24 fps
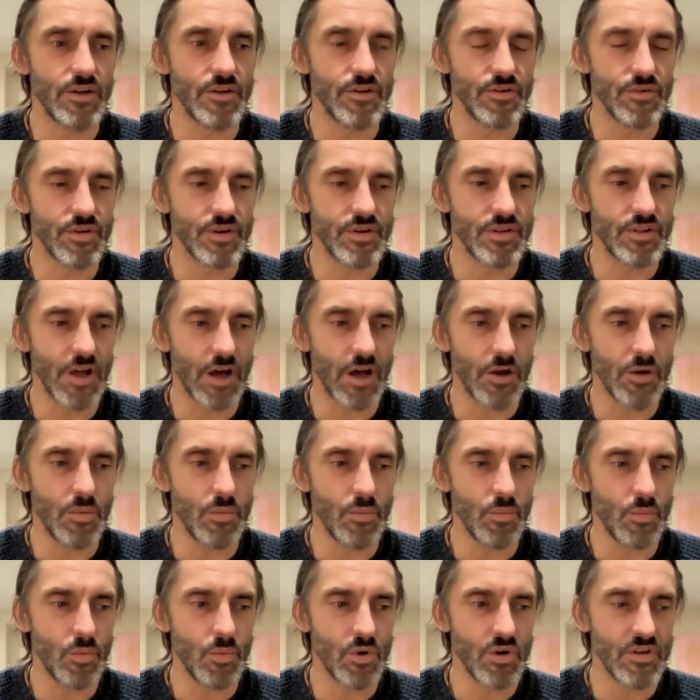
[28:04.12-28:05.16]
a
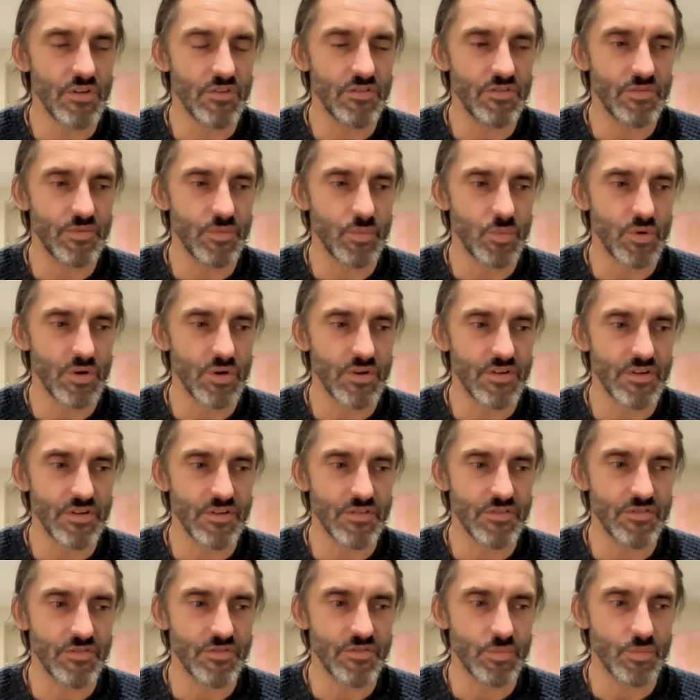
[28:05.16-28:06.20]
dome, would have
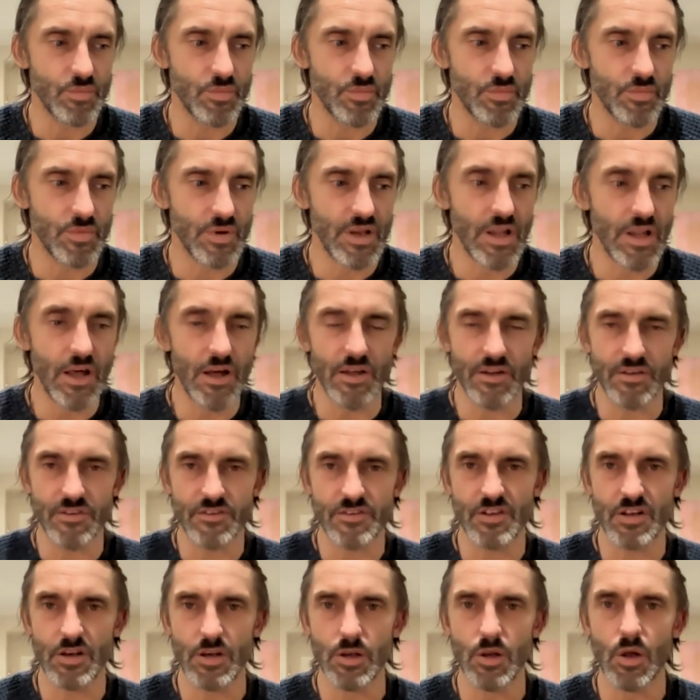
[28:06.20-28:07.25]

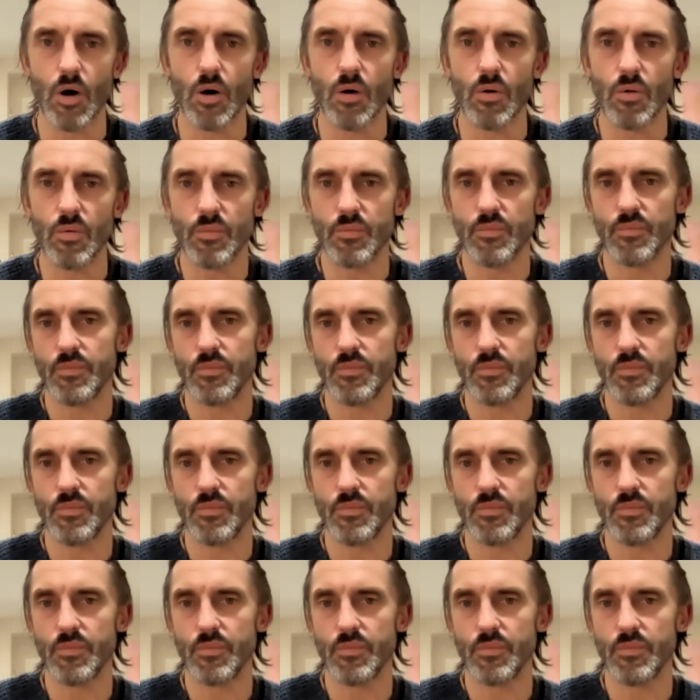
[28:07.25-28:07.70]
learned a lot